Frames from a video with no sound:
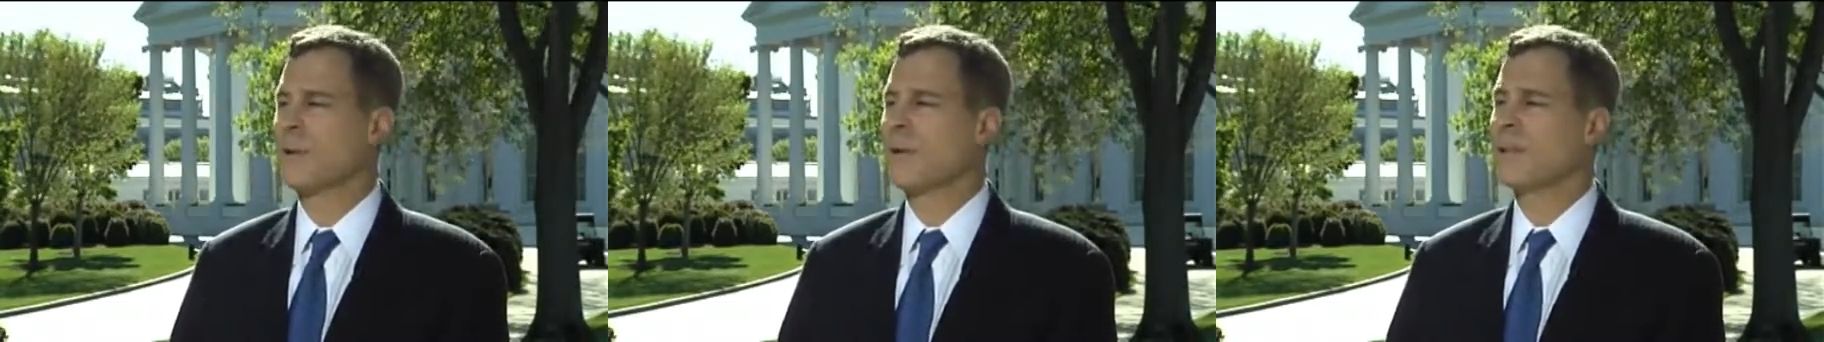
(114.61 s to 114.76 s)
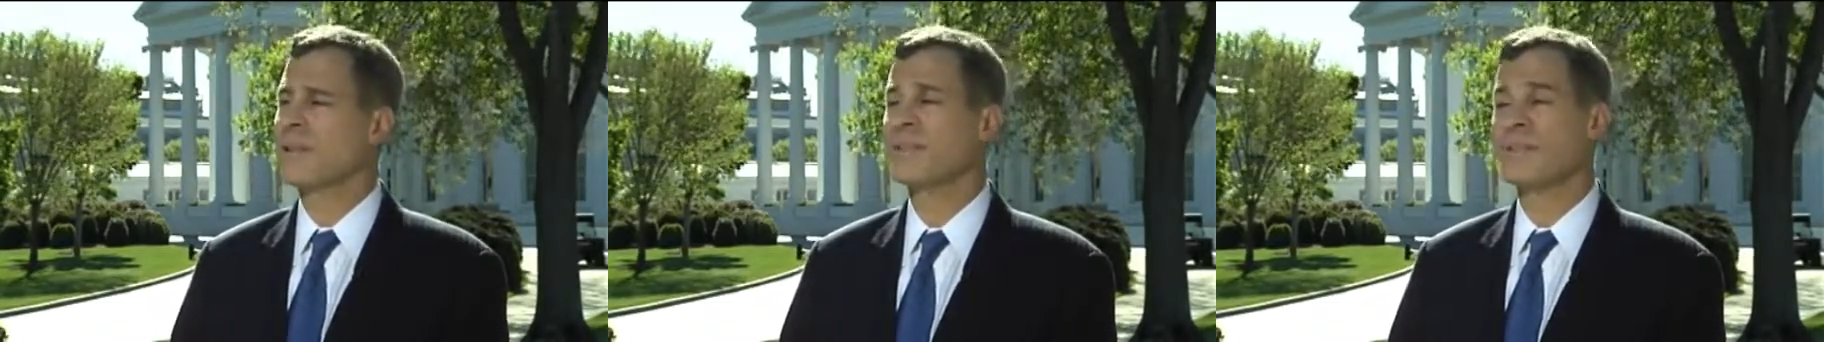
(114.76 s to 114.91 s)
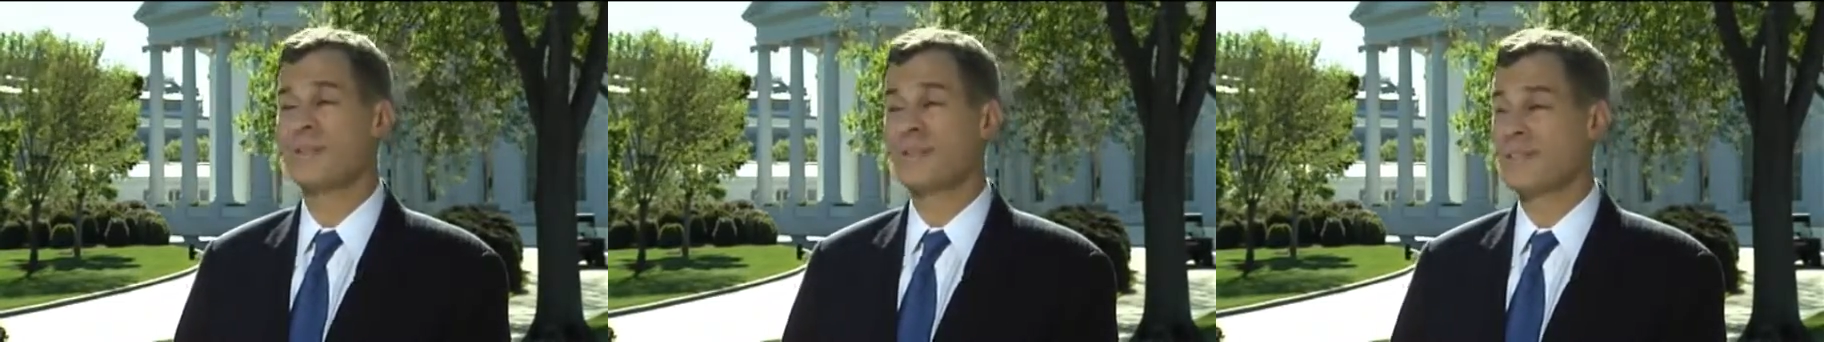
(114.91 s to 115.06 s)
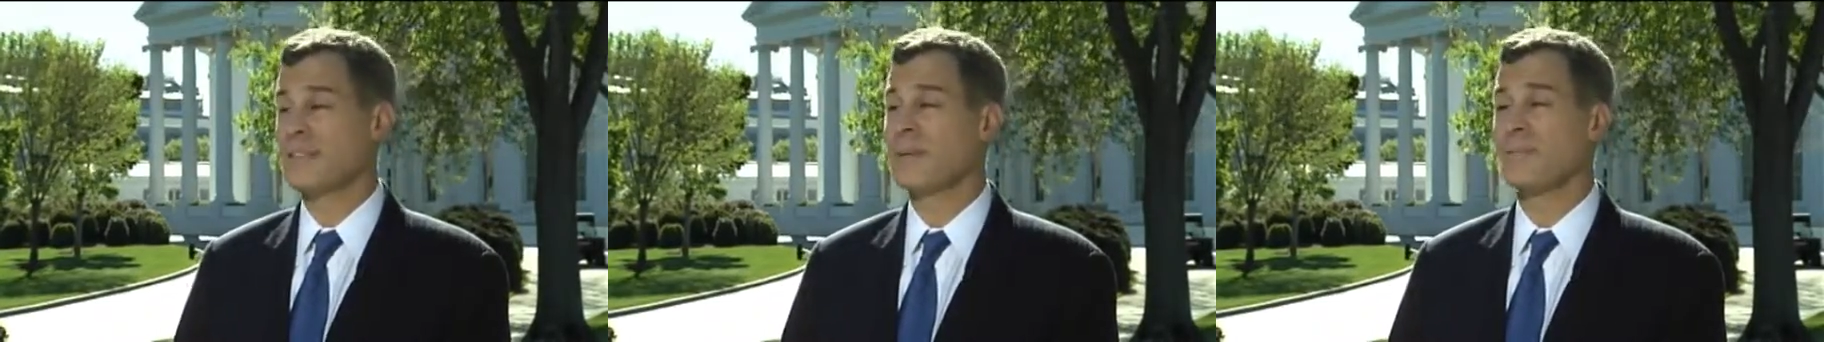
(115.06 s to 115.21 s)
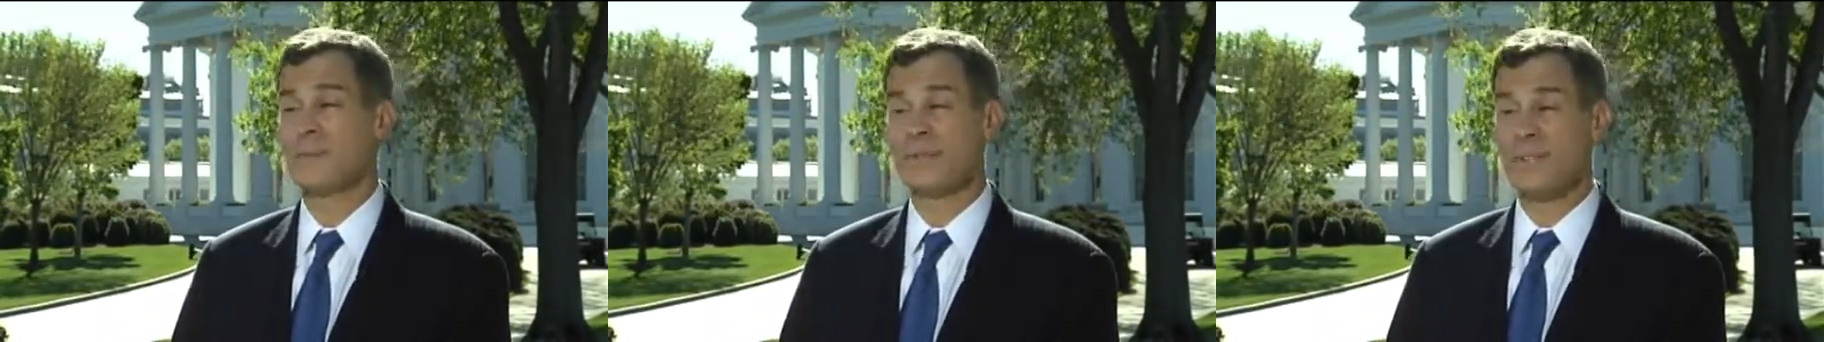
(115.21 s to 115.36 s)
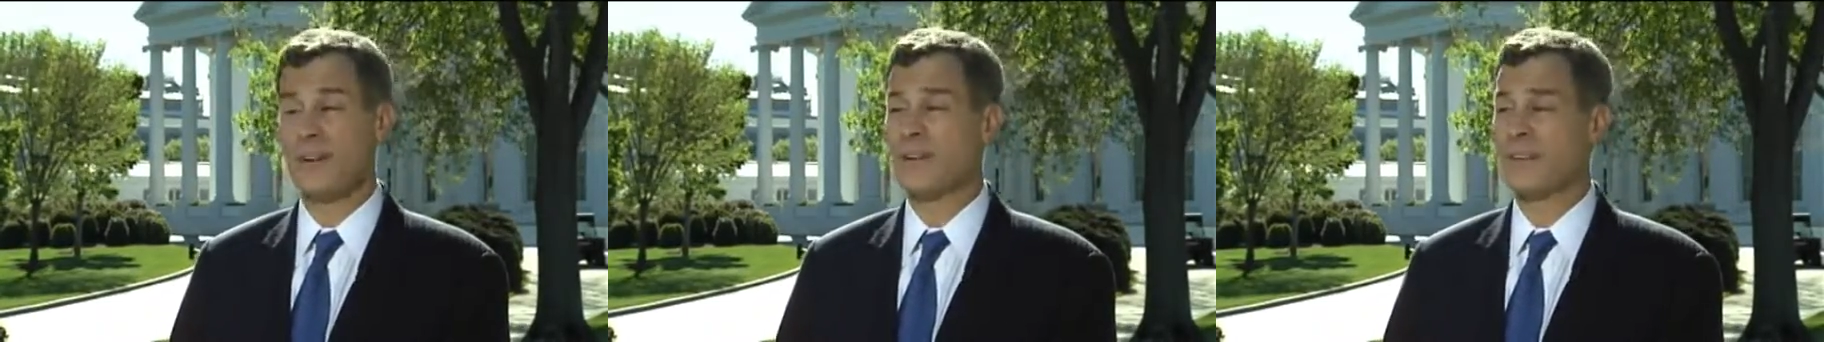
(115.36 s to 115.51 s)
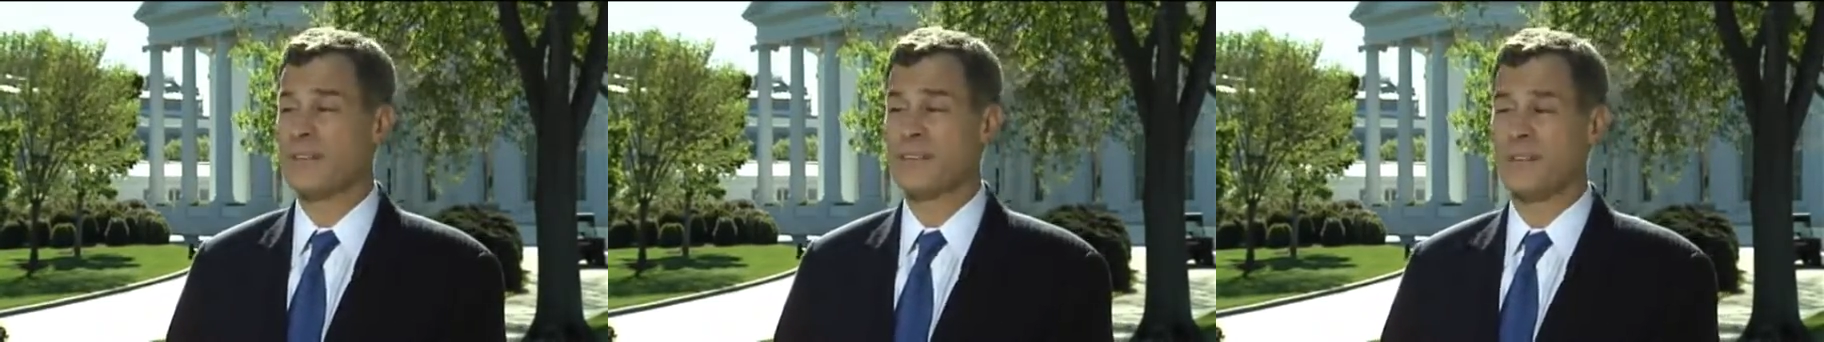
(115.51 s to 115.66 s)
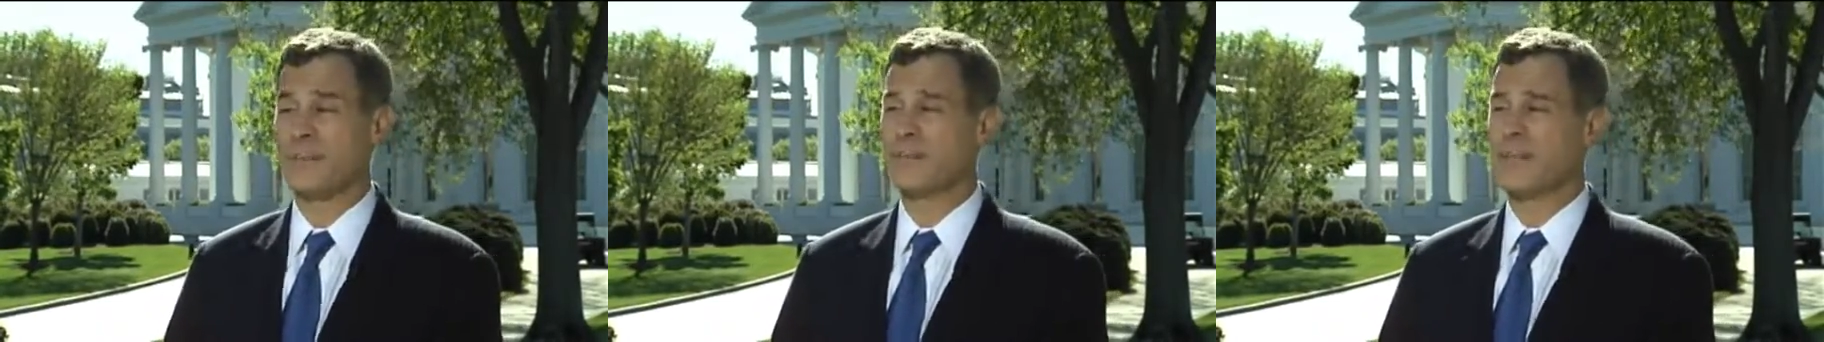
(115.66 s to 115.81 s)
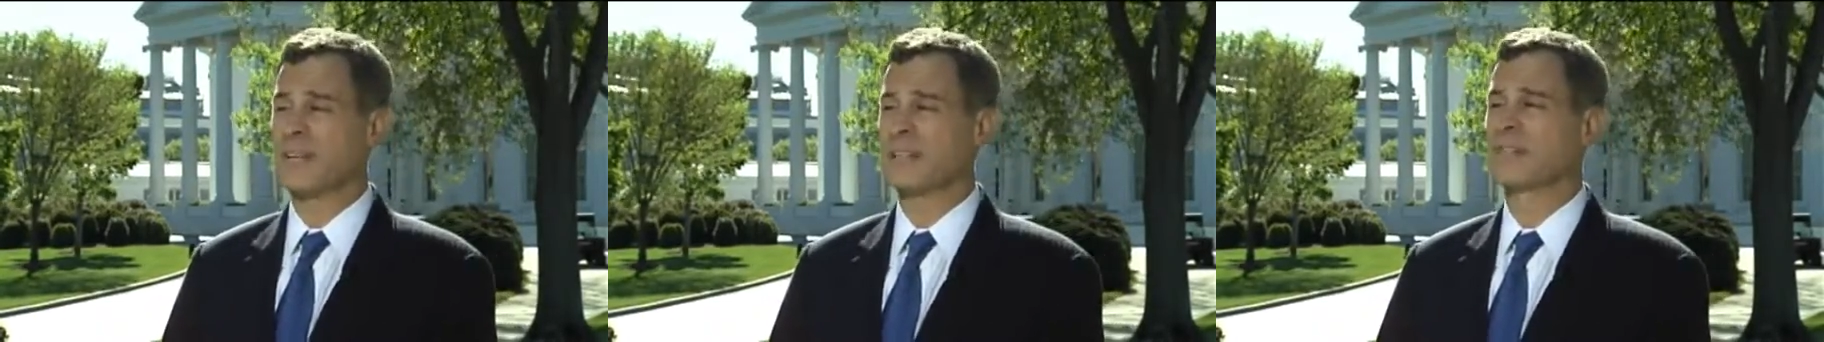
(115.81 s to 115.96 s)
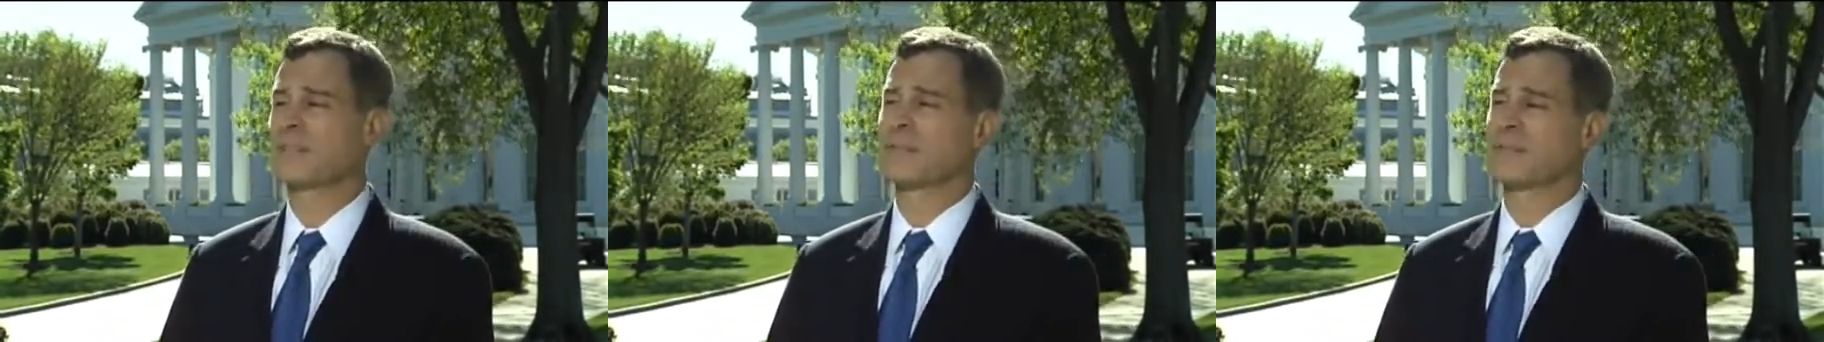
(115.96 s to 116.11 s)
all of those numbers are
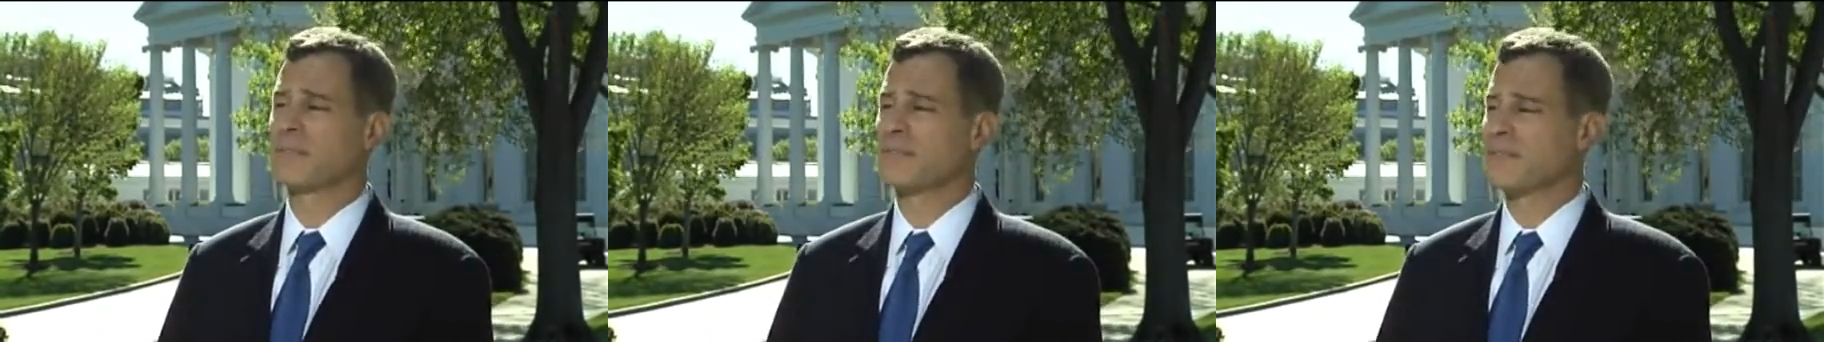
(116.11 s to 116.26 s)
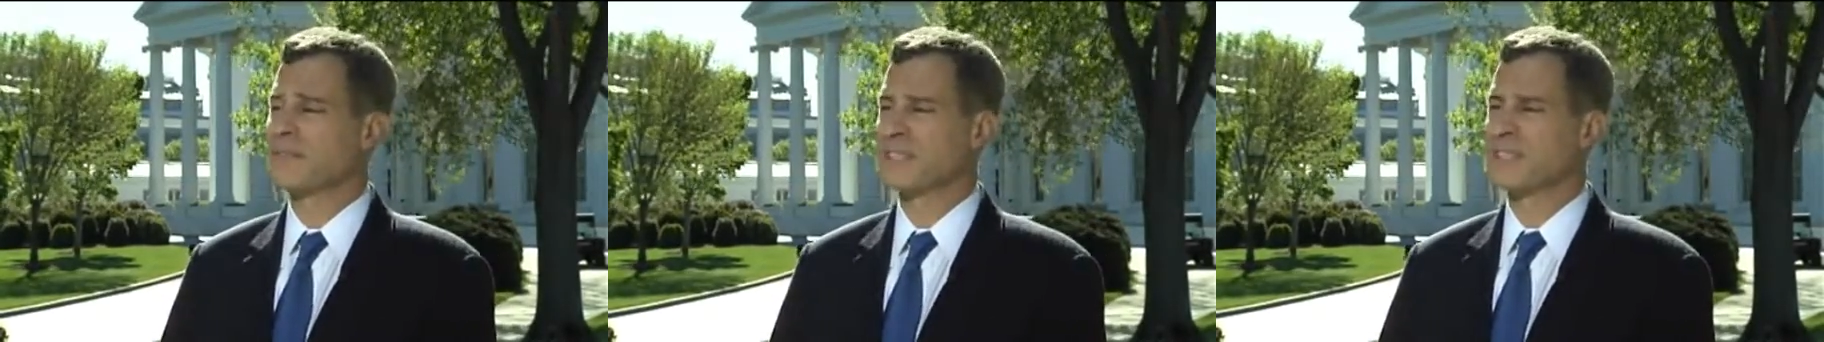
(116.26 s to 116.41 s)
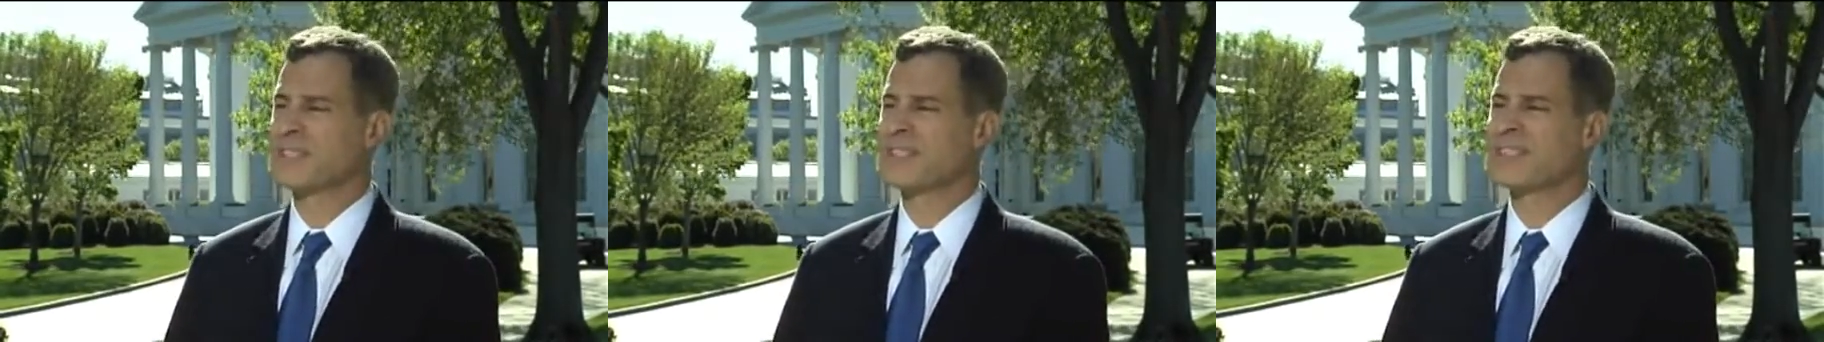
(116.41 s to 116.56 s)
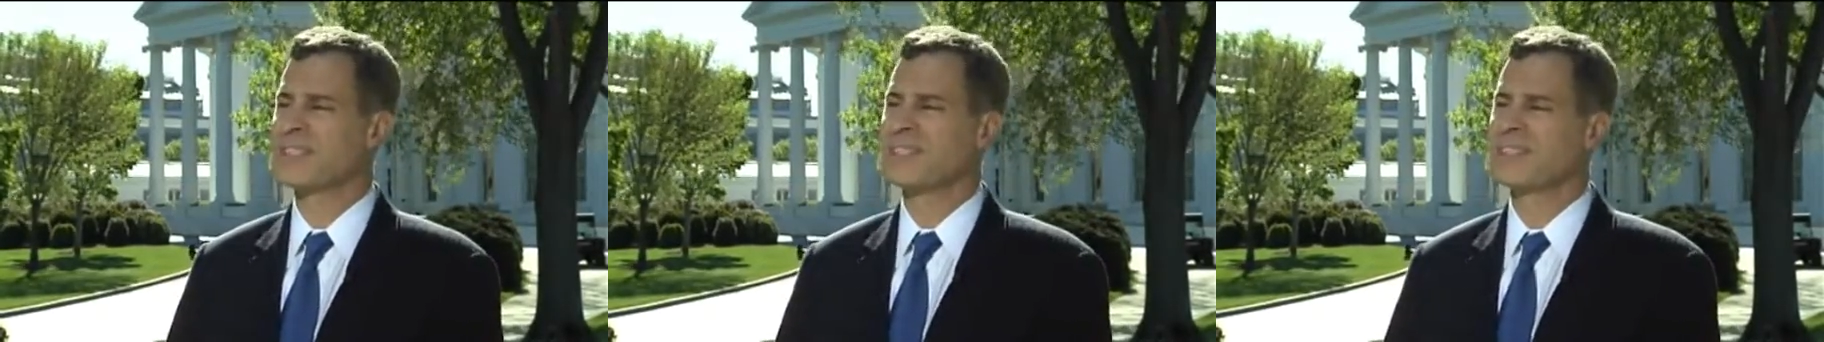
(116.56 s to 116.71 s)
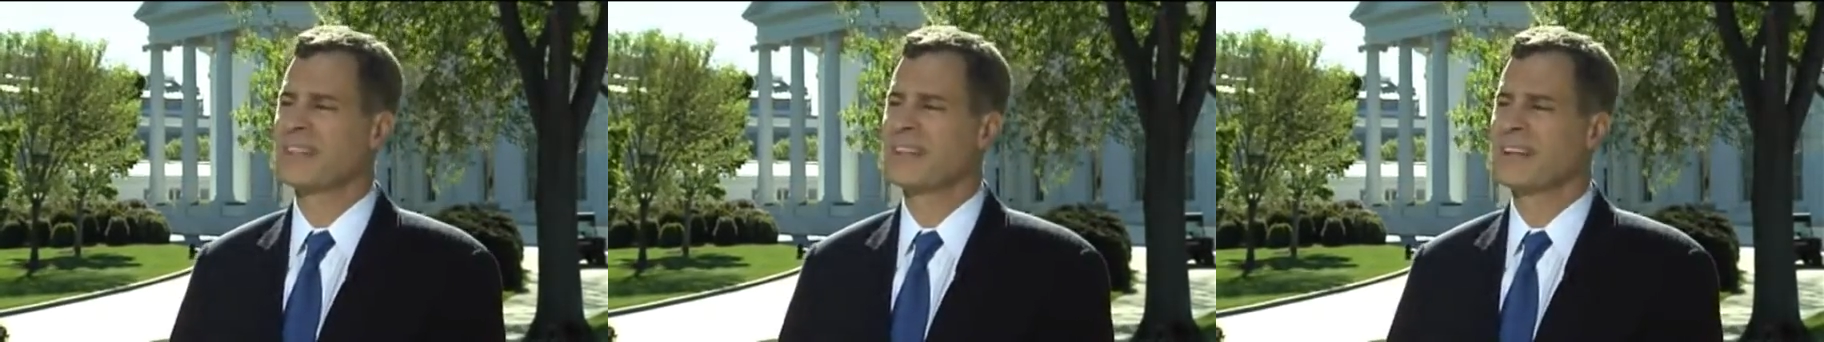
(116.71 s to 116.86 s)
subject to revisions.